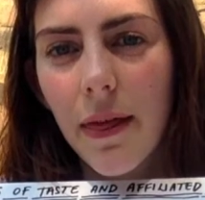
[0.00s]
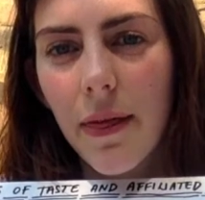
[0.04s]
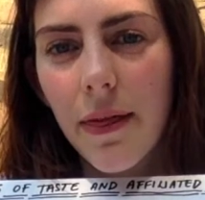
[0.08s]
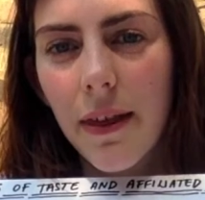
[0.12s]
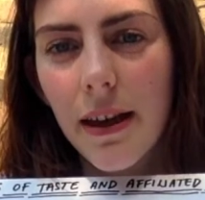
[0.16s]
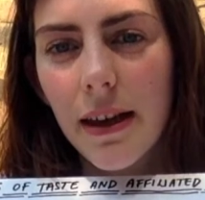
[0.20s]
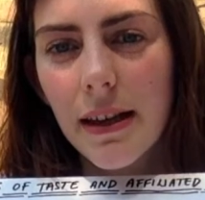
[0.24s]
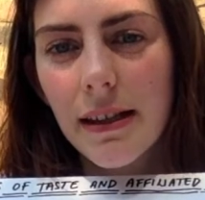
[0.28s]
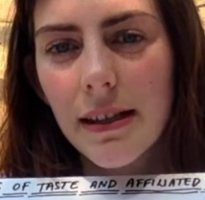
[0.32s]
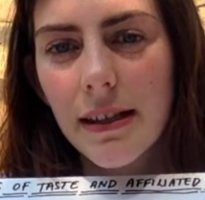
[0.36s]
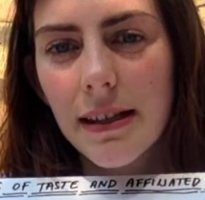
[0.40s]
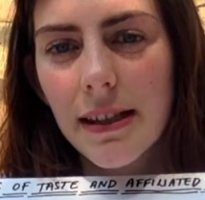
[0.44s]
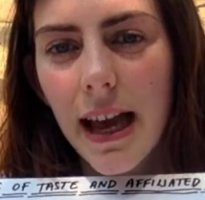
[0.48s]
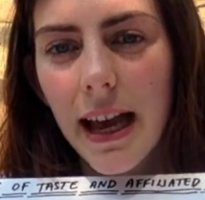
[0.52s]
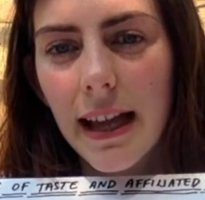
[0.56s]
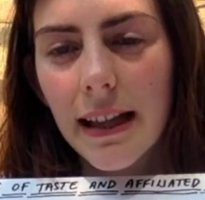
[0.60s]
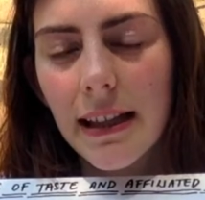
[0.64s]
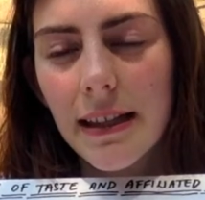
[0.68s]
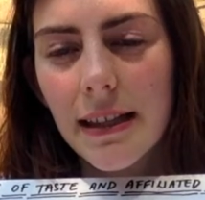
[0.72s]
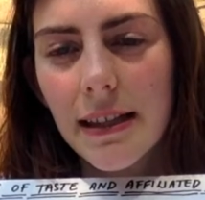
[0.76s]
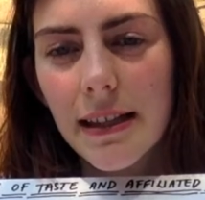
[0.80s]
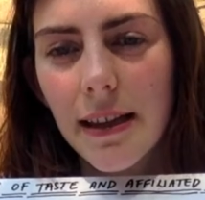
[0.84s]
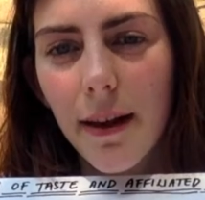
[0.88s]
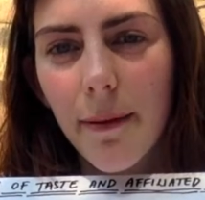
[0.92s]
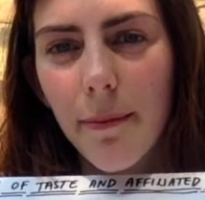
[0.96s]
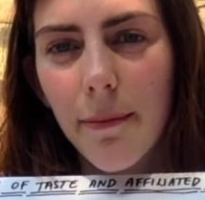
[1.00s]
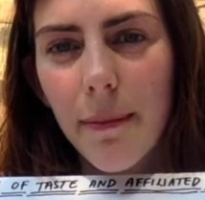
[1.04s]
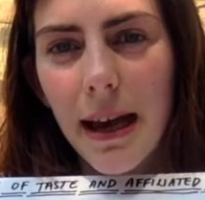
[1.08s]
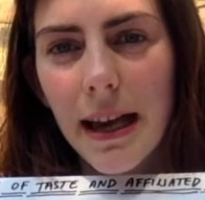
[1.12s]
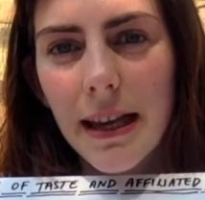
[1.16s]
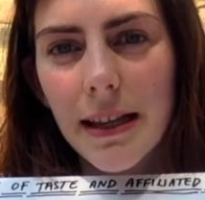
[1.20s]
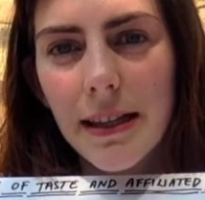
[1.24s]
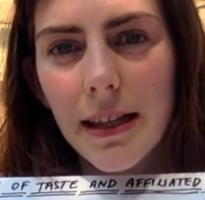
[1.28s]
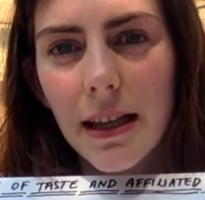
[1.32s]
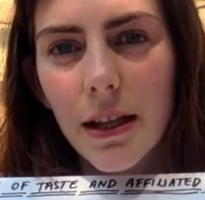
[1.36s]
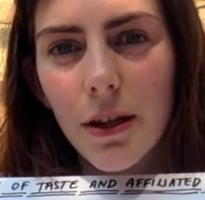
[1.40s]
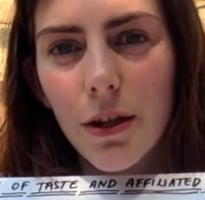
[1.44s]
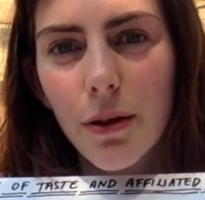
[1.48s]
this sends a
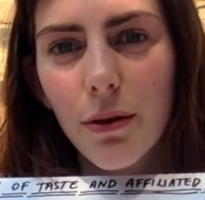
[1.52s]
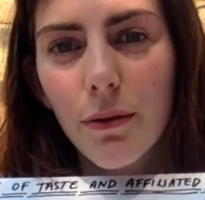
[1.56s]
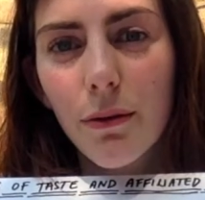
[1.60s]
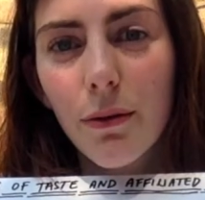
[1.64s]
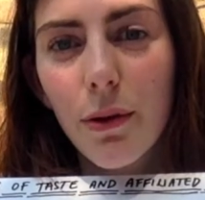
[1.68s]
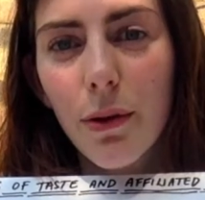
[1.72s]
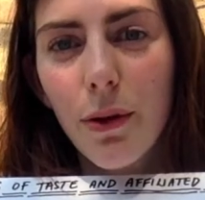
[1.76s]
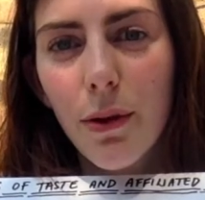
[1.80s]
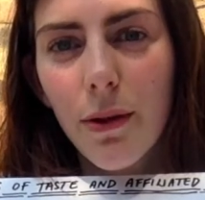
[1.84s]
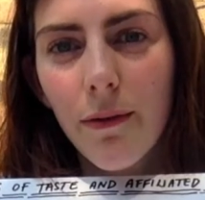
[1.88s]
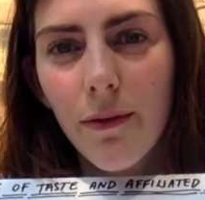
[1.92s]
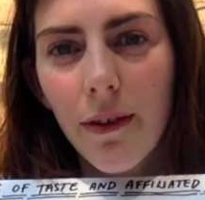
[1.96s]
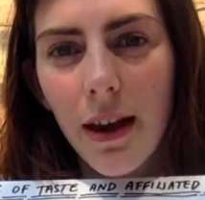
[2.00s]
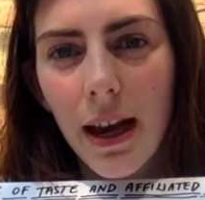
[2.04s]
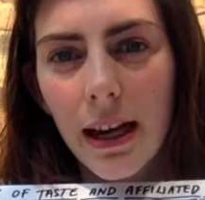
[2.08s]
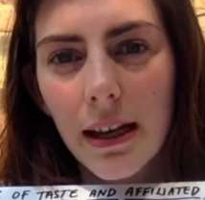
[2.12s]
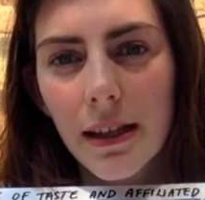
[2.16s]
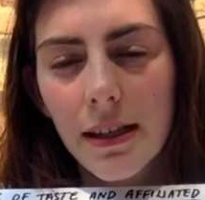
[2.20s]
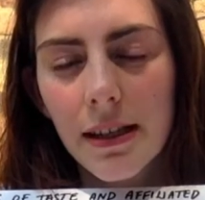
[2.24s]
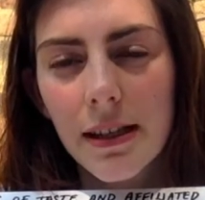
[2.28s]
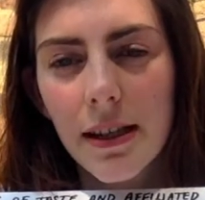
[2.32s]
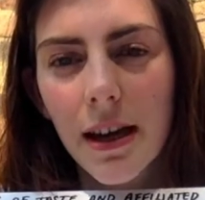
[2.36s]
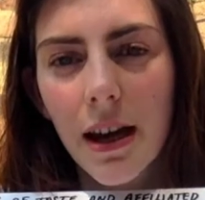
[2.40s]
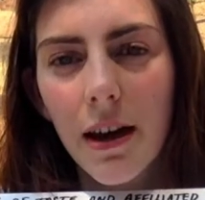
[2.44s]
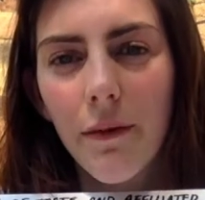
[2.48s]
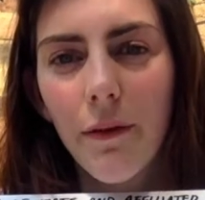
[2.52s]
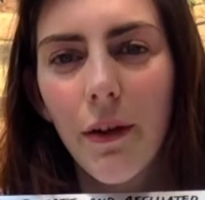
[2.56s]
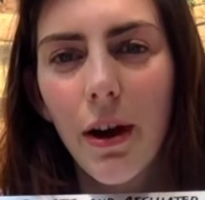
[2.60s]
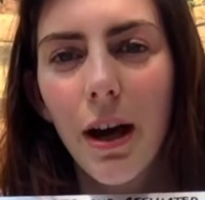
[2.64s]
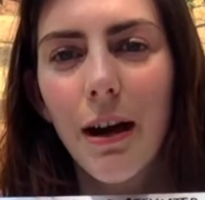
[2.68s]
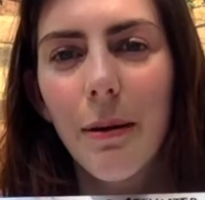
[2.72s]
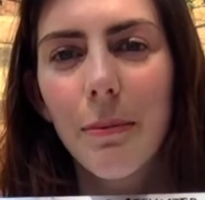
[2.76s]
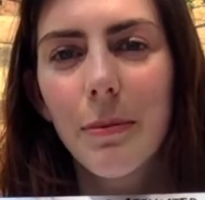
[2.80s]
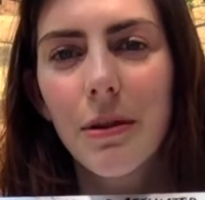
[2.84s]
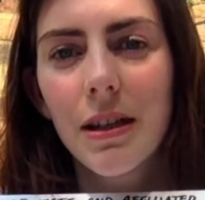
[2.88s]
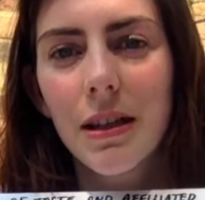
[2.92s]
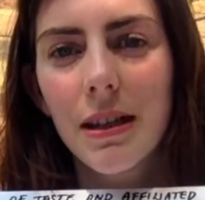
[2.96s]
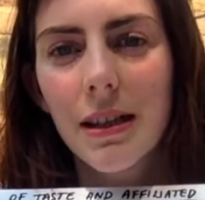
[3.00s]
message through the vagus nerve
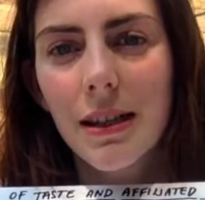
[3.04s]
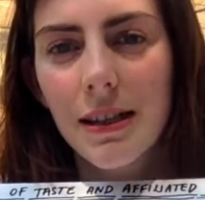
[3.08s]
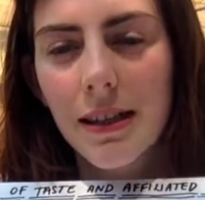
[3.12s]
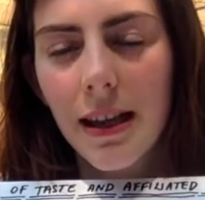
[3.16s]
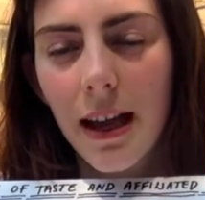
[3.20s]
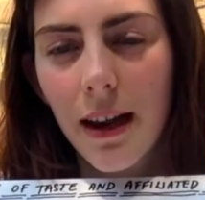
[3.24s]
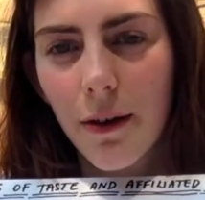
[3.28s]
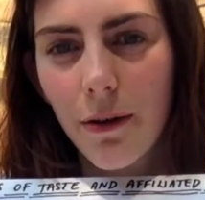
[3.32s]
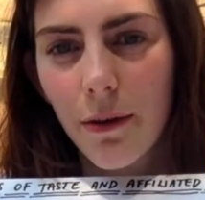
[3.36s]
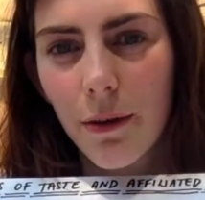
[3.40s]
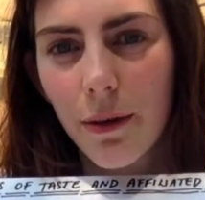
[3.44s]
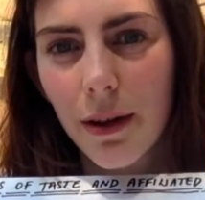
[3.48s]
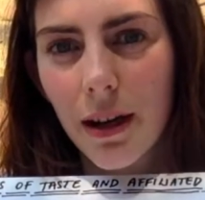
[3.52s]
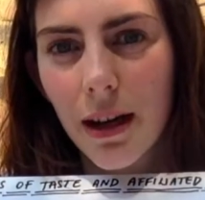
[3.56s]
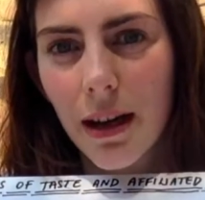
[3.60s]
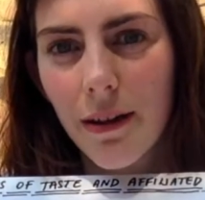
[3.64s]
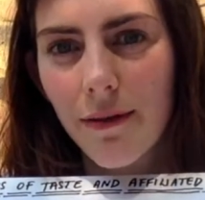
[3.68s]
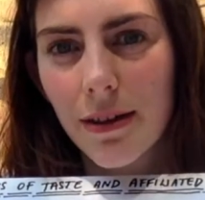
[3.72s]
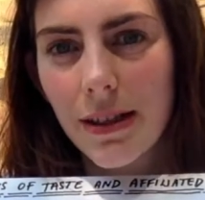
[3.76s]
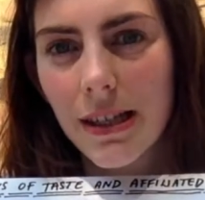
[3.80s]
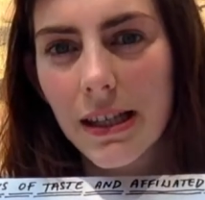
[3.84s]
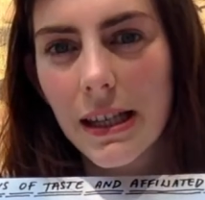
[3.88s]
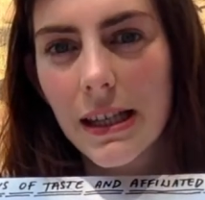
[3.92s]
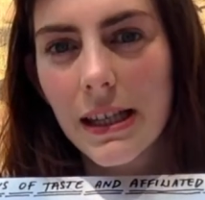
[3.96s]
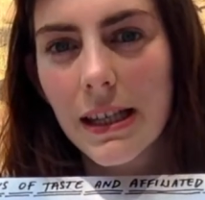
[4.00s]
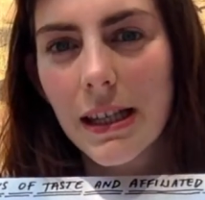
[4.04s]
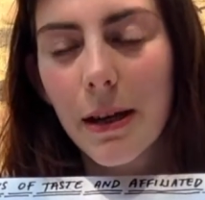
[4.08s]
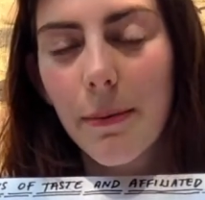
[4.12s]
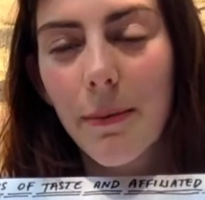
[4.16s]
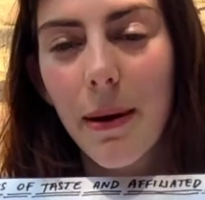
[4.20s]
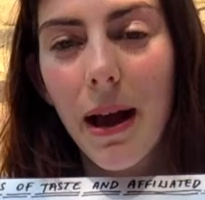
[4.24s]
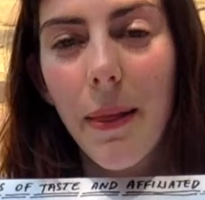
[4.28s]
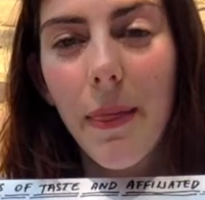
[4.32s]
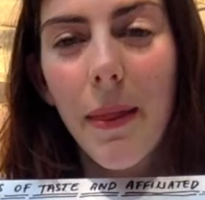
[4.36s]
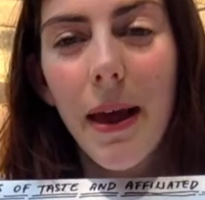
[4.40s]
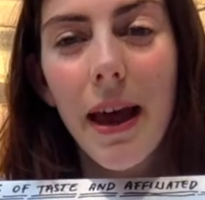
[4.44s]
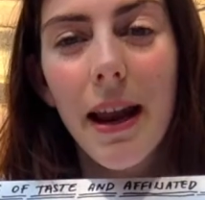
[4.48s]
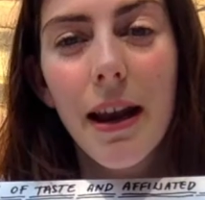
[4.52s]
up to the central nervous system
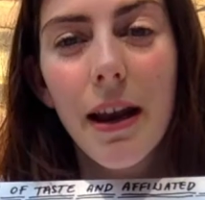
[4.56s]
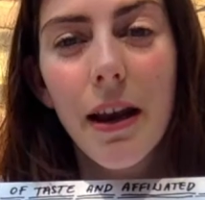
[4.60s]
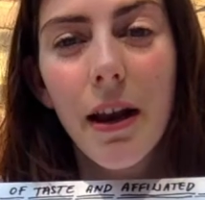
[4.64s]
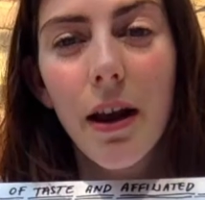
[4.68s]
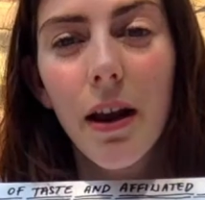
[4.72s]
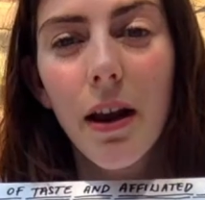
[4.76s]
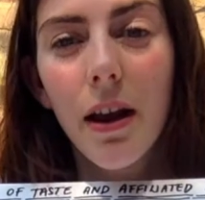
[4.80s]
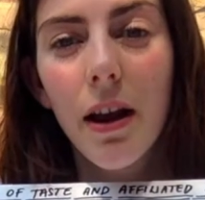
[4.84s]
and then